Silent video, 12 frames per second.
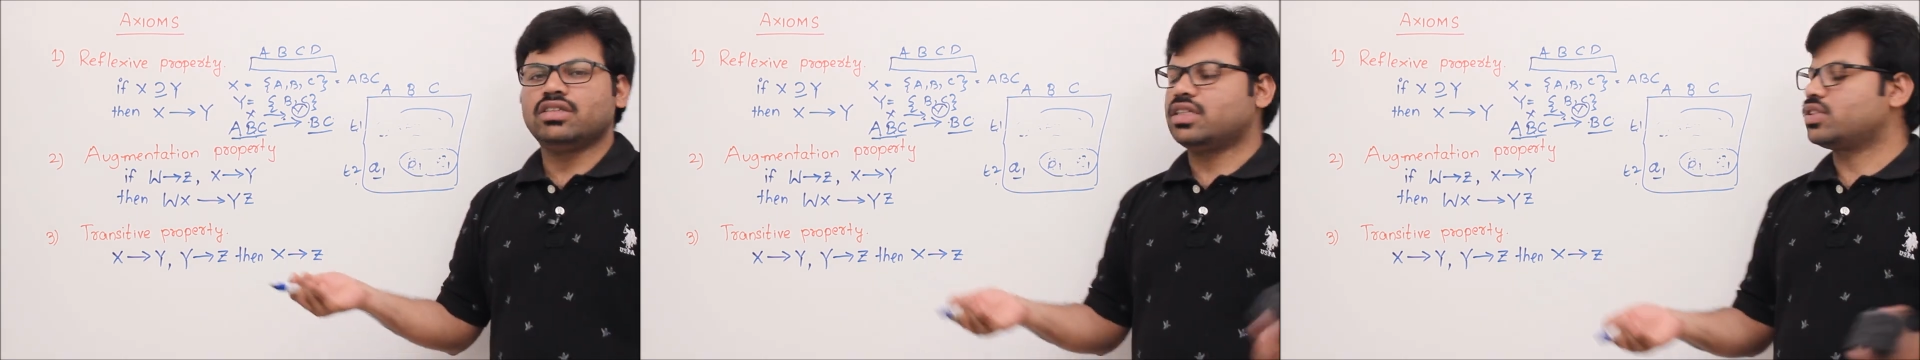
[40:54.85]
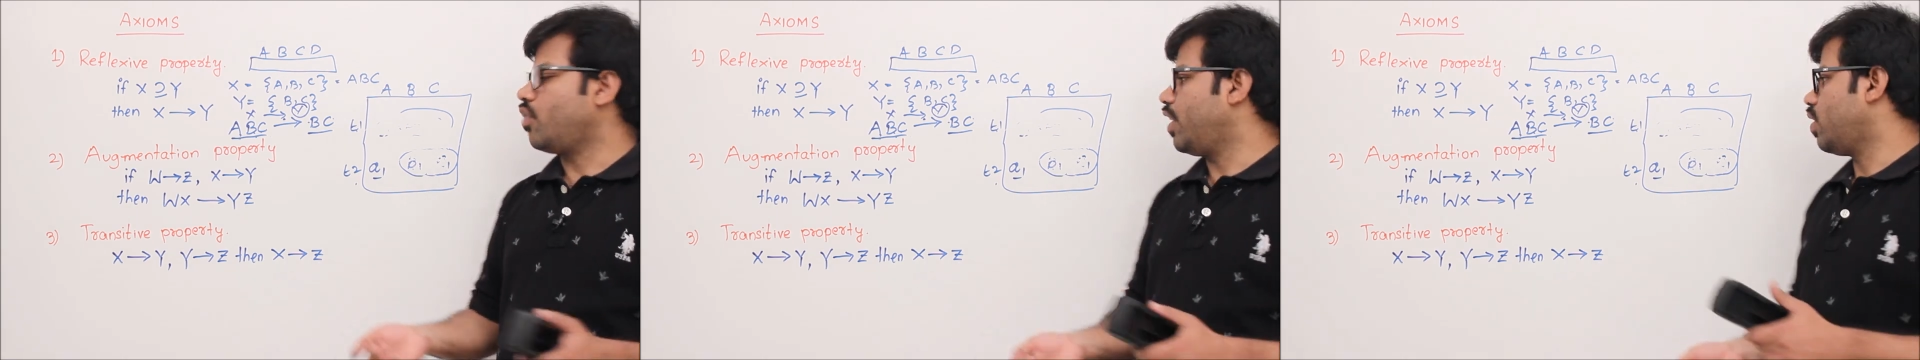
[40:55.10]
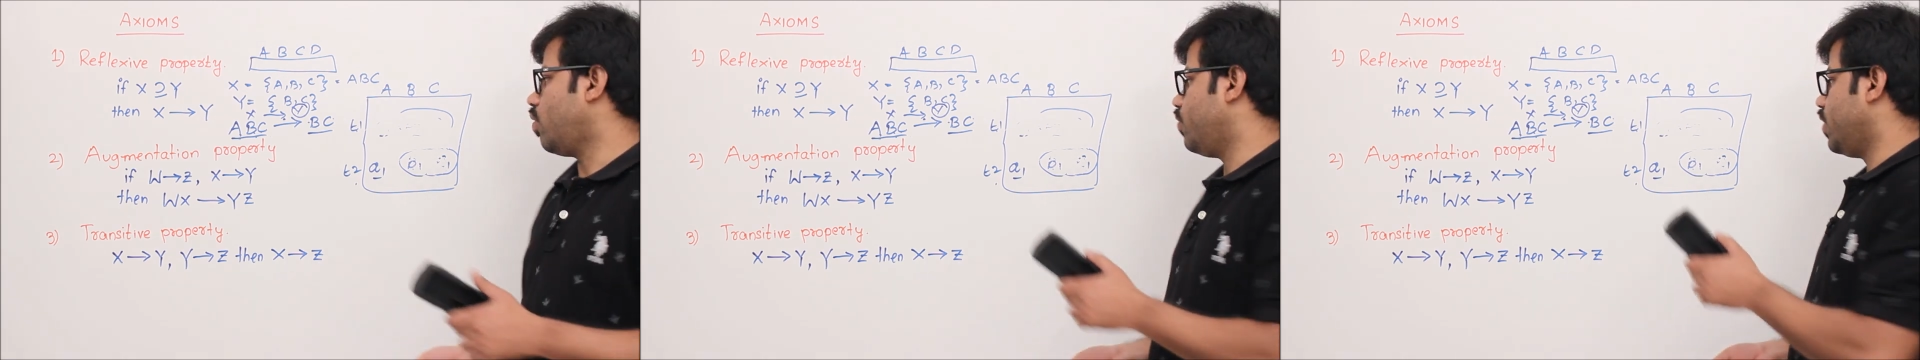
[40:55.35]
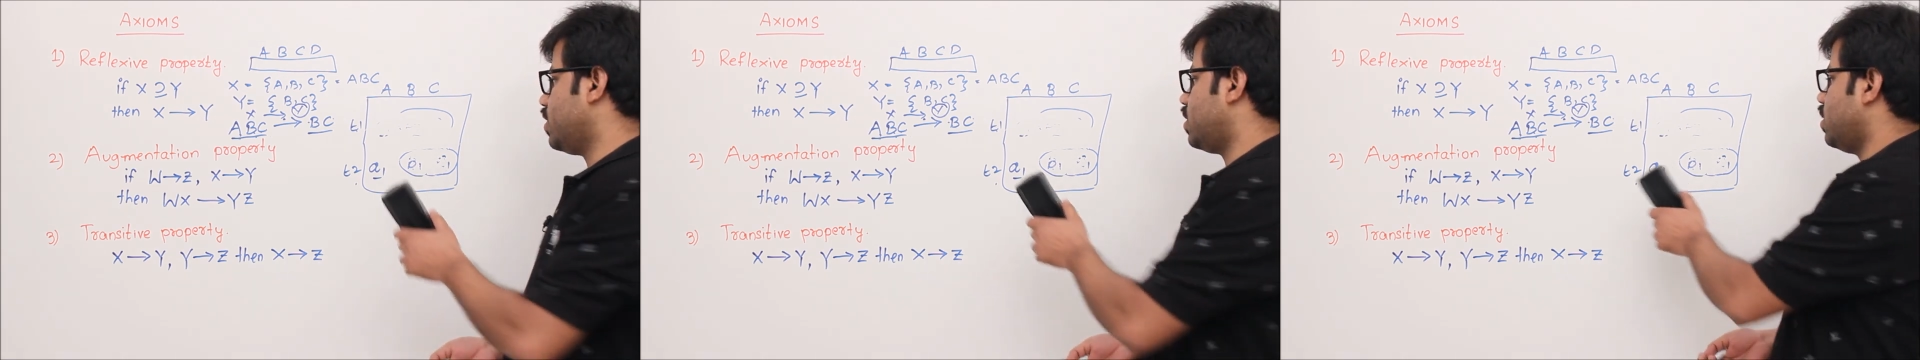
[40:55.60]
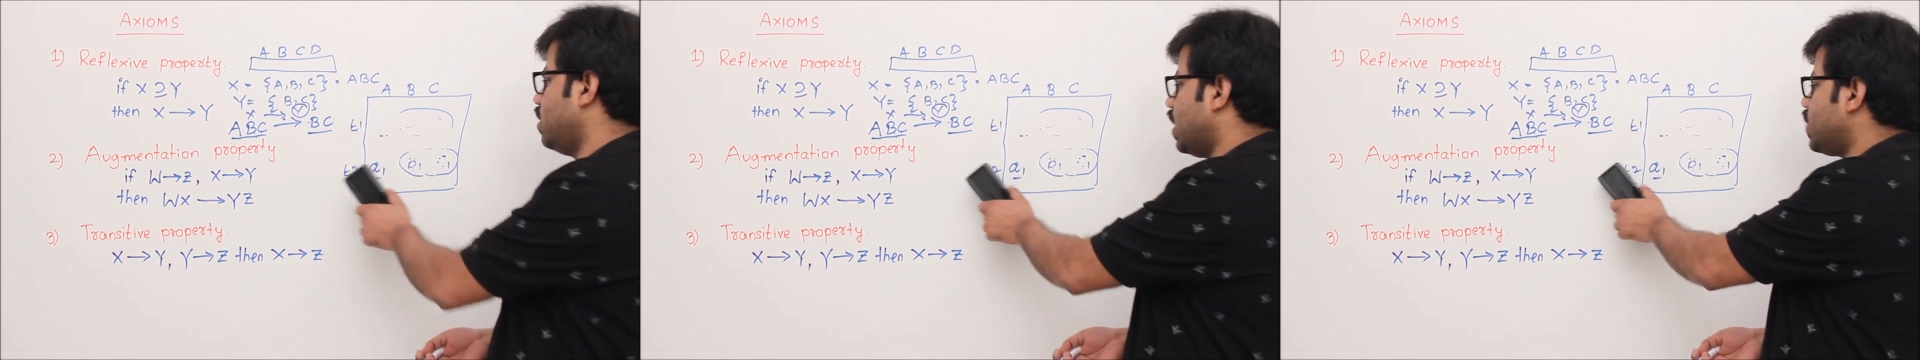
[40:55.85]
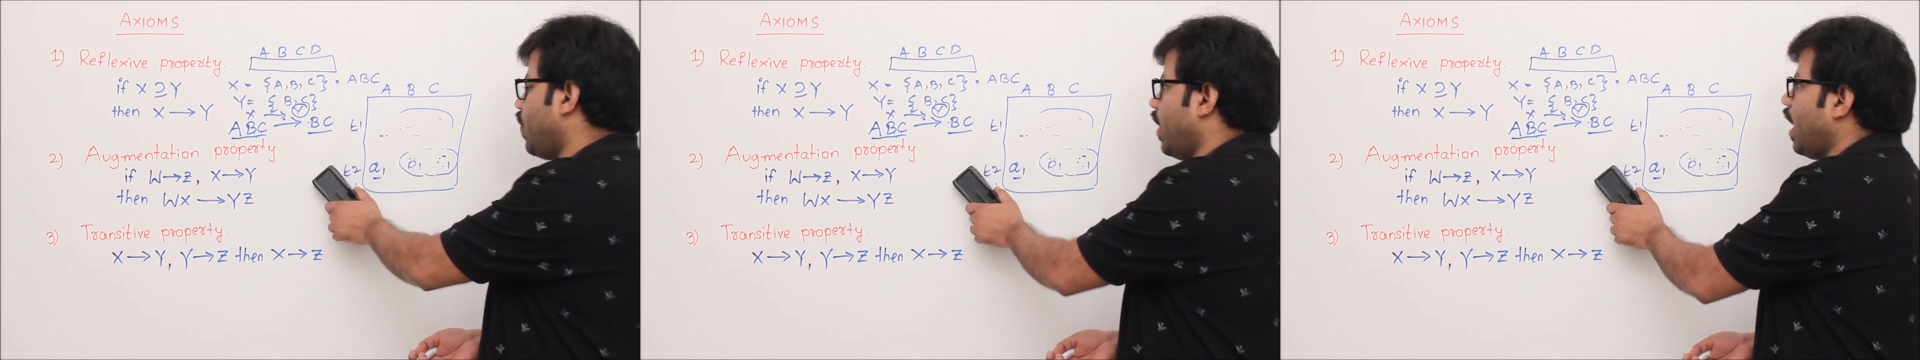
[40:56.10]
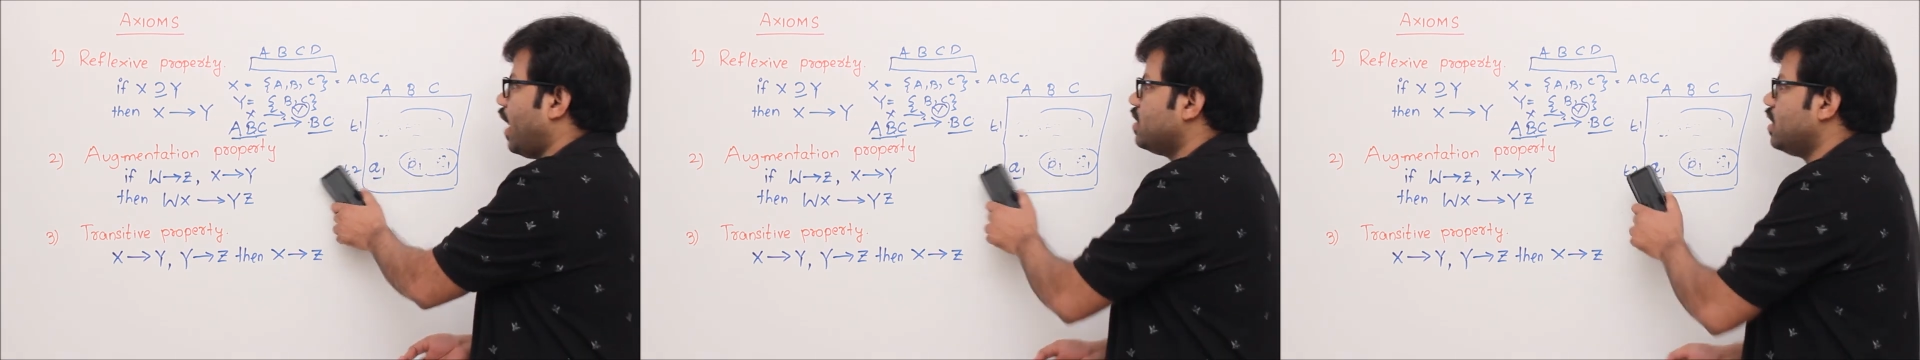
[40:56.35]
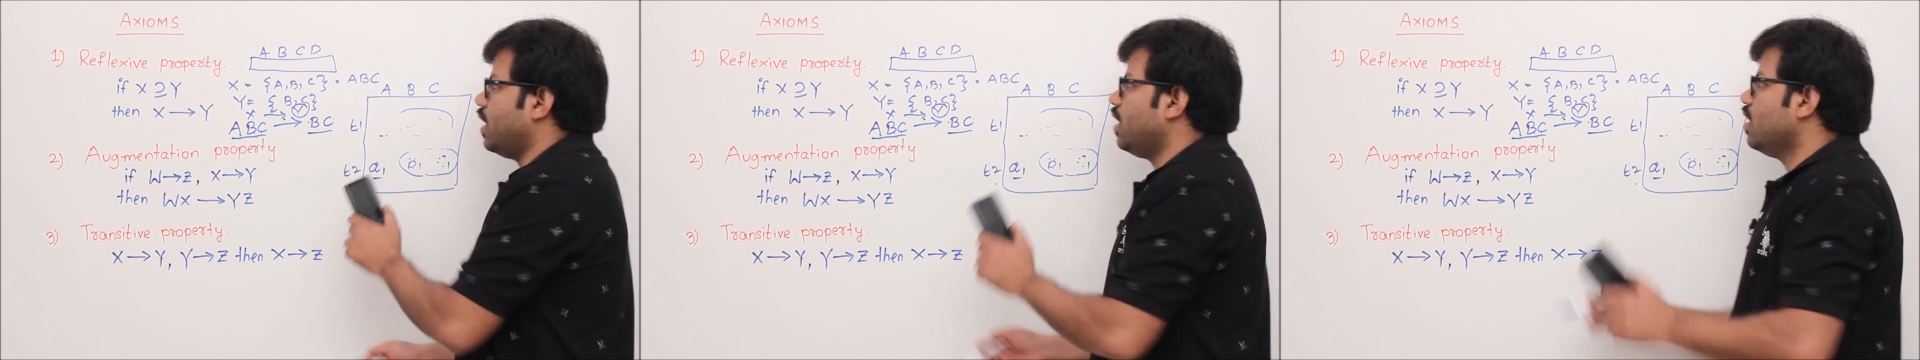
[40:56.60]
That's quite obvious. That's why I
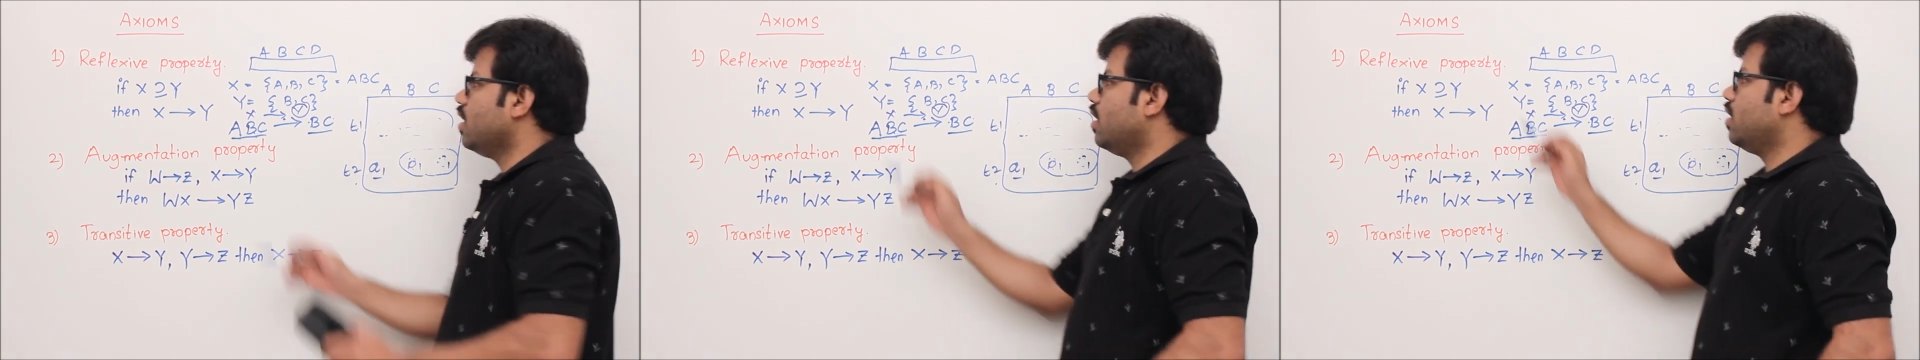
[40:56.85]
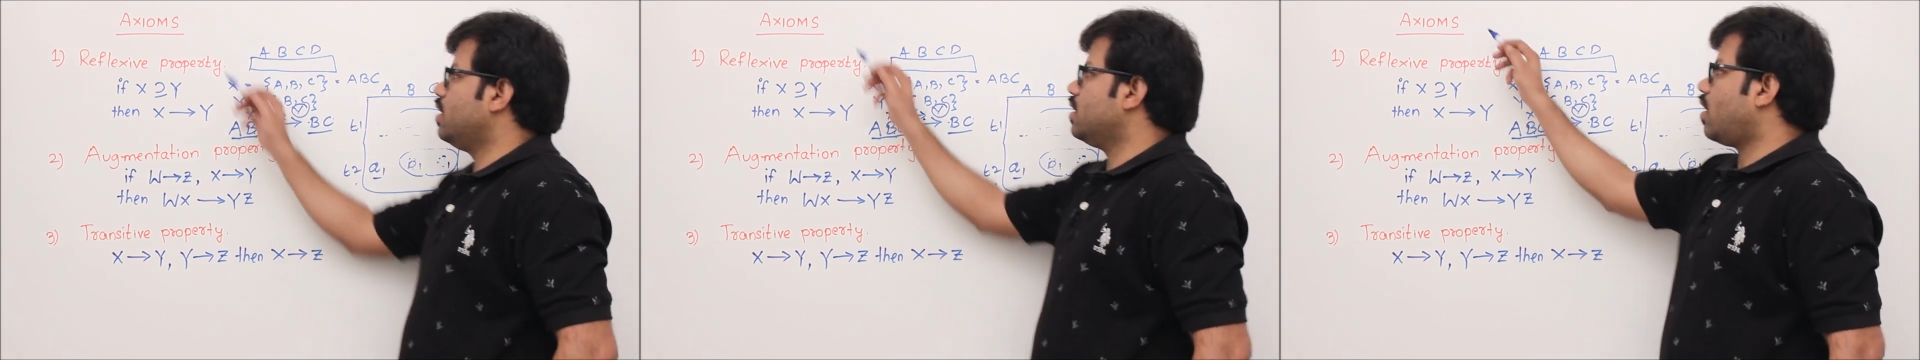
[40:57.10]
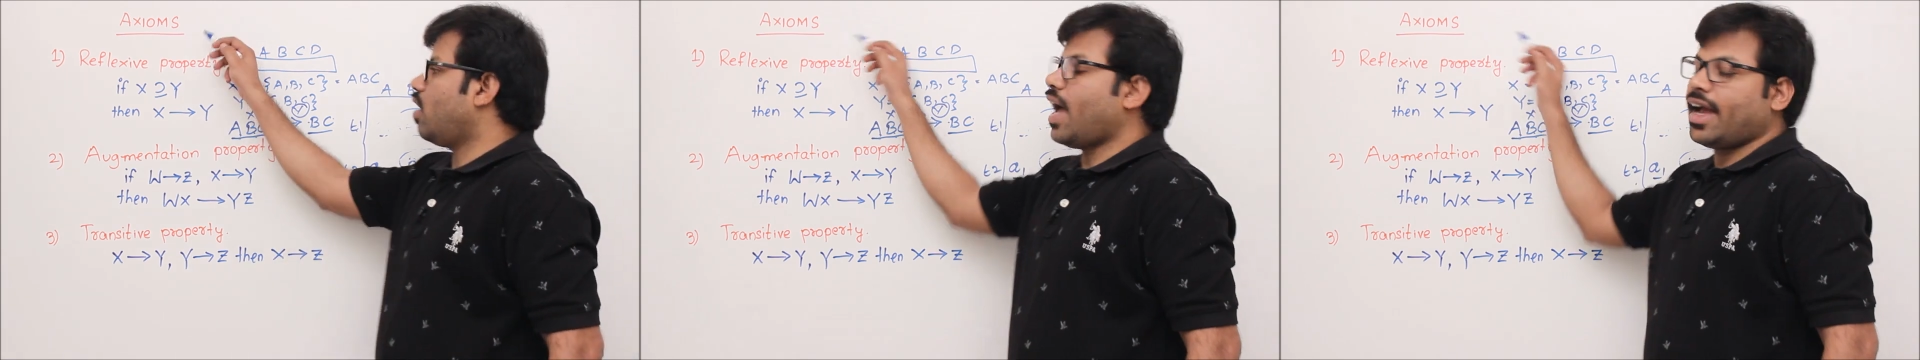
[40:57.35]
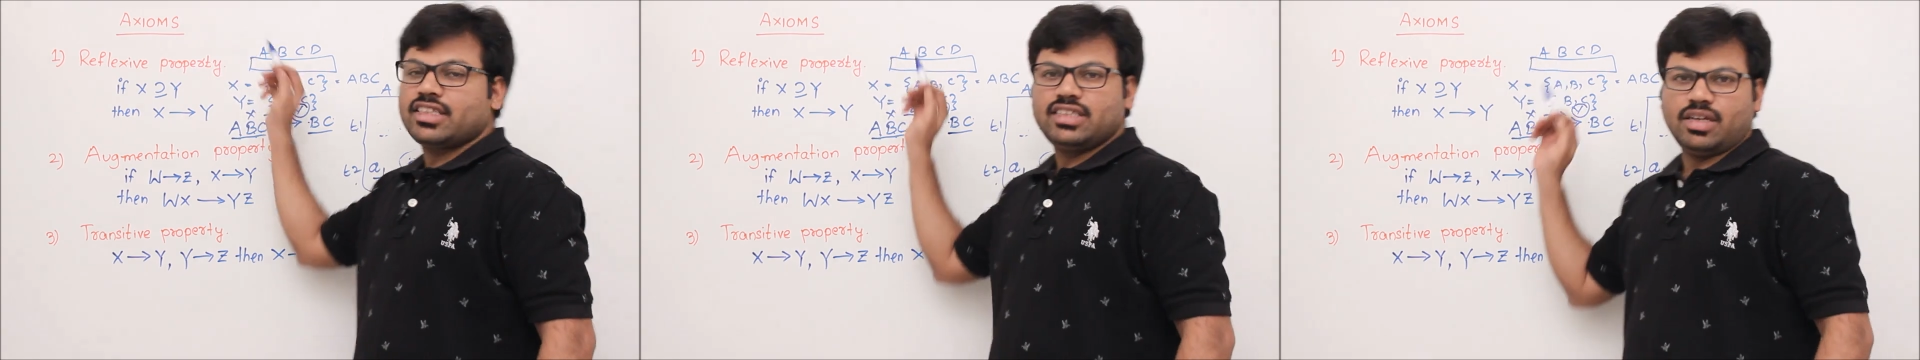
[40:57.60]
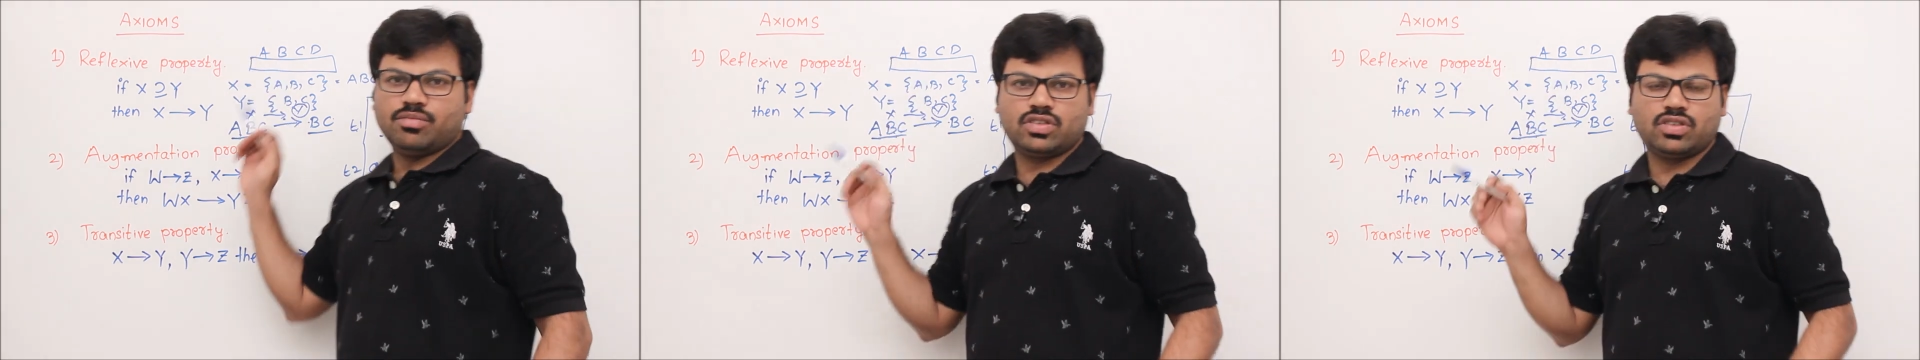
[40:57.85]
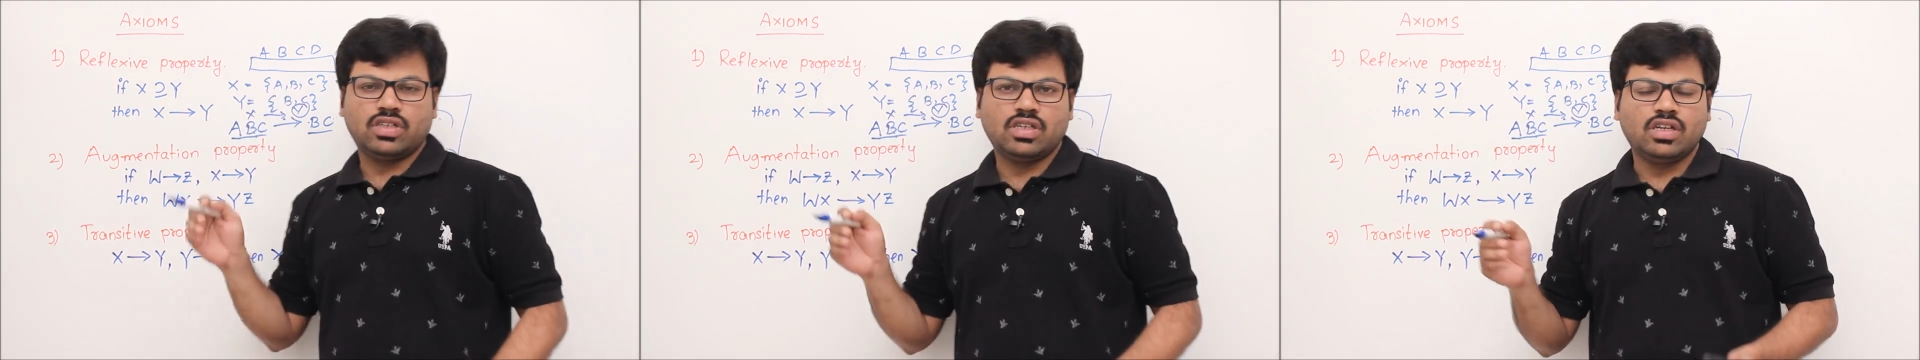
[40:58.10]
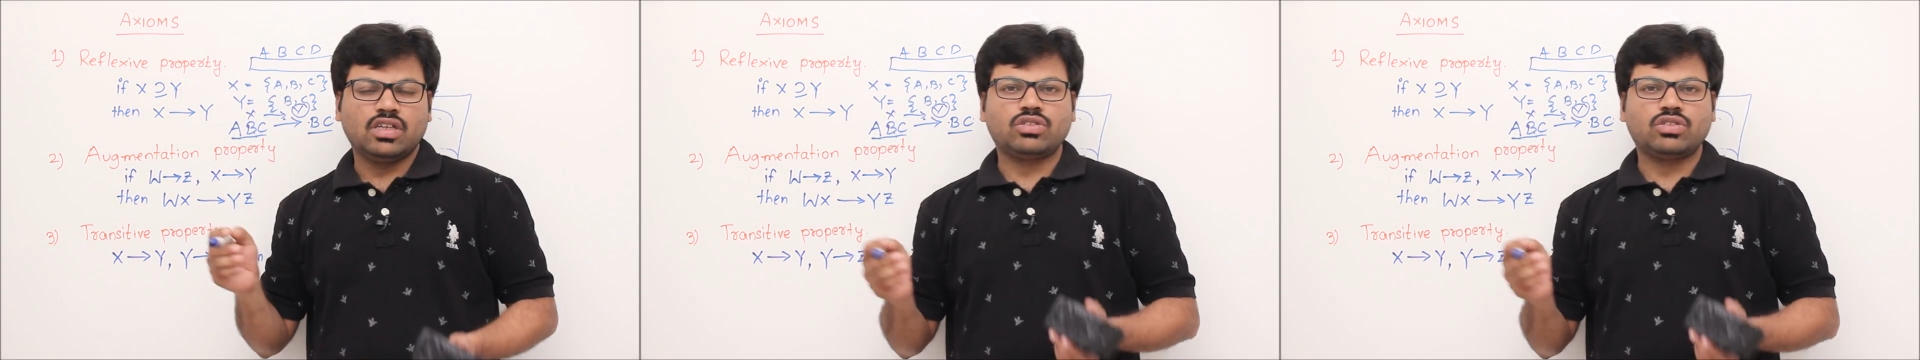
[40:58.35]
say these are all axioms.